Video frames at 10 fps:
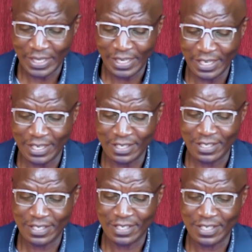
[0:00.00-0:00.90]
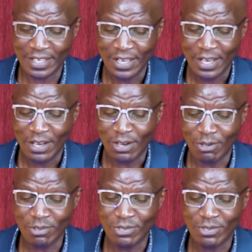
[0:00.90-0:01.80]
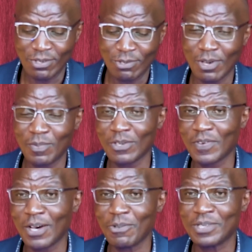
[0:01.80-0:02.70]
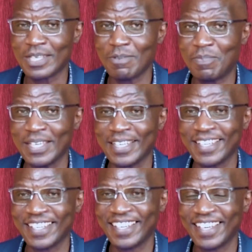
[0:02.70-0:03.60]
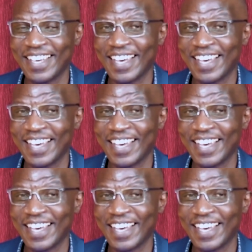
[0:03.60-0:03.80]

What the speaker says: let us also do a bit of housekeeping.